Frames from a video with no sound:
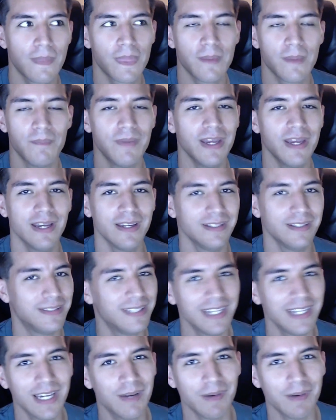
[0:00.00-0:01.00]
man,
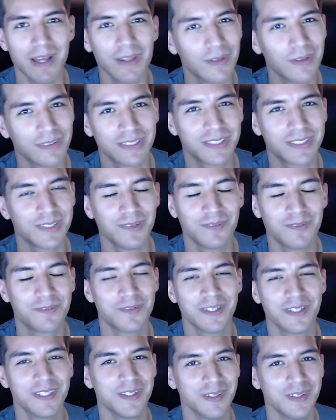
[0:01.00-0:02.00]
damn, I look so
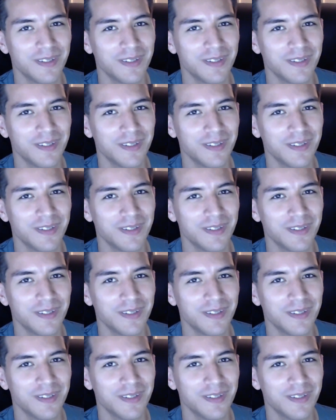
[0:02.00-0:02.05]
freaking